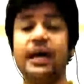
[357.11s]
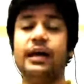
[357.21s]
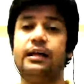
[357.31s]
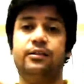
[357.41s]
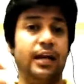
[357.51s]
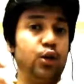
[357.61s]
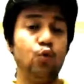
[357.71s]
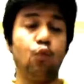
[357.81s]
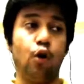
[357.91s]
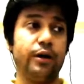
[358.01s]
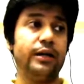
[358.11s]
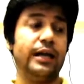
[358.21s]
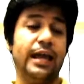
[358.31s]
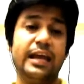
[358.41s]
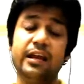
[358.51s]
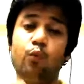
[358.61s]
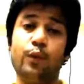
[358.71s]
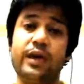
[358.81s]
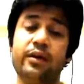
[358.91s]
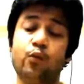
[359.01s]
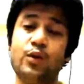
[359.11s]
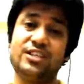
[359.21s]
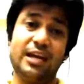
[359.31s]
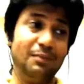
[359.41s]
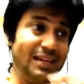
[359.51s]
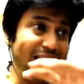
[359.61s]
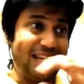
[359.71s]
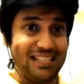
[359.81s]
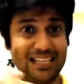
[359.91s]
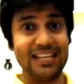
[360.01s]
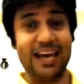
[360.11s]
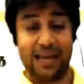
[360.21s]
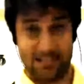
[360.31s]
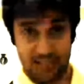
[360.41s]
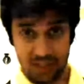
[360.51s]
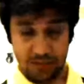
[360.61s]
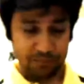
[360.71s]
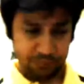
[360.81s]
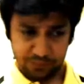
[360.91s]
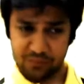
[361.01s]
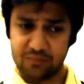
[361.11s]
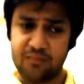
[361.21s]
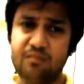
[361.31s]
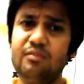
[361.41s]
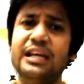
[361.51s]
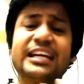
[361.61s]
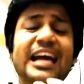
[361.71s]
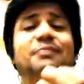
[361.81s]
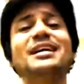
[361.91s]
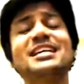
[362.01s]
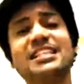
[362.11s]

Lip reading: that you want in a way which can be easily accessed, can be easily